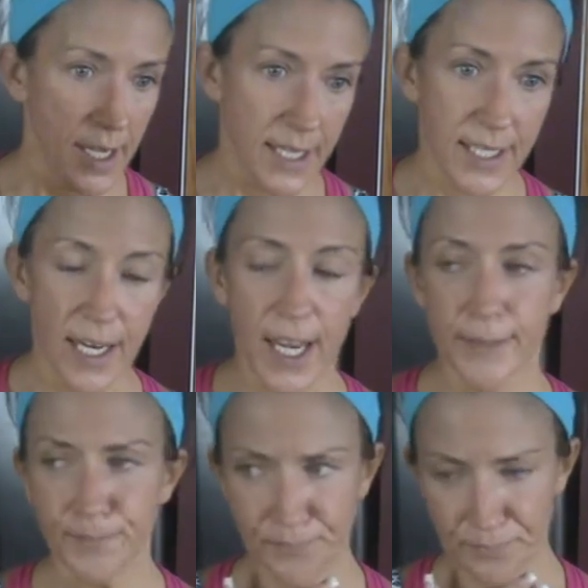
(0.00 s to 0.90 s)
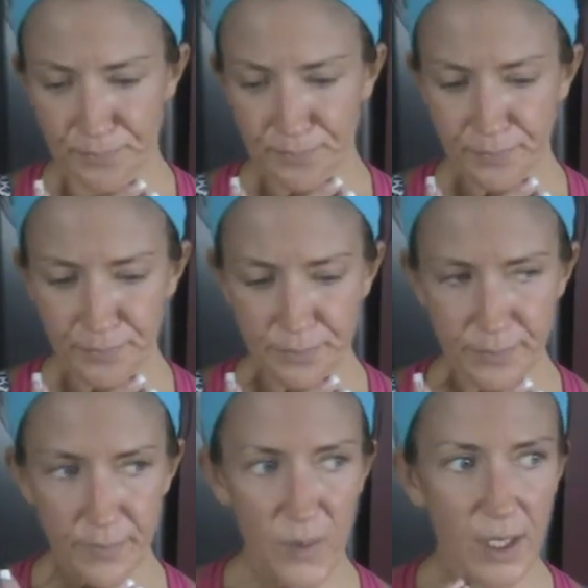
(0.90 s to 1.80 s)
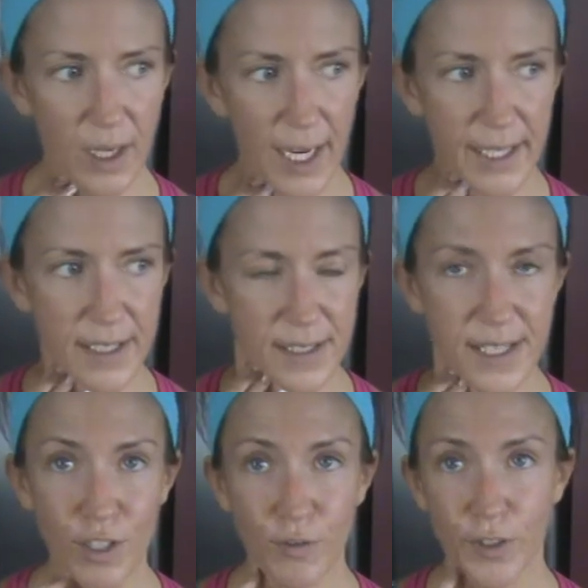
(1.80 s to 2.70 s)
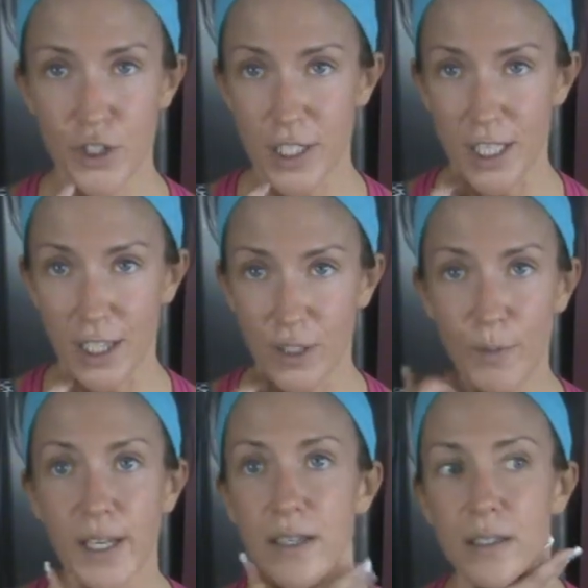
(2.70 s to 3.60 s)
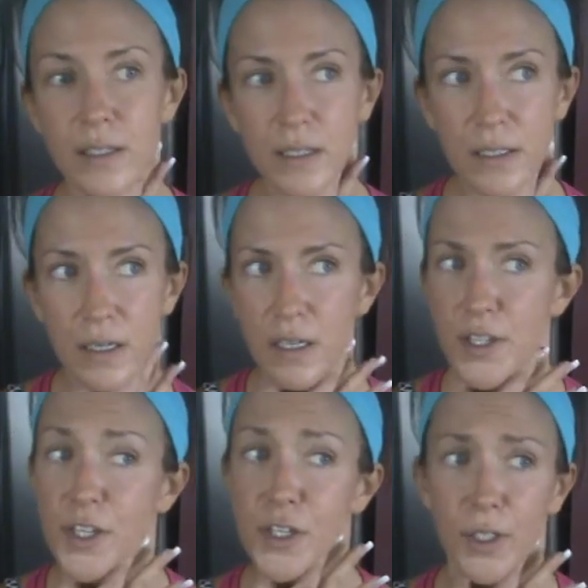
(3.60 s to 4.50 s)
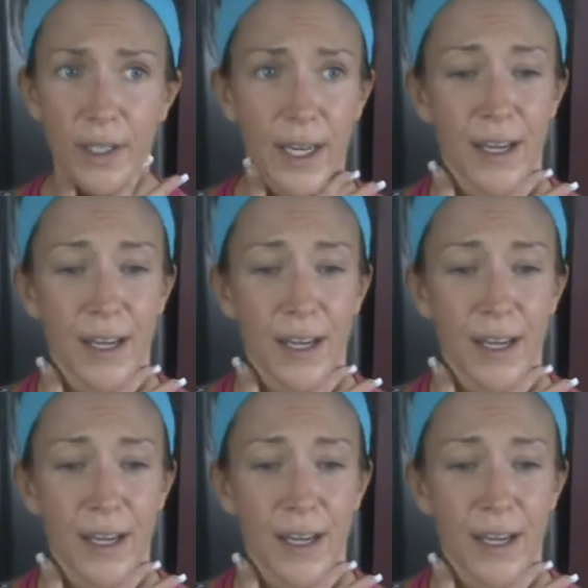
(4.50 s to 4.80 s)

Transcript: and today. I can still feel just a little bit. Certainly,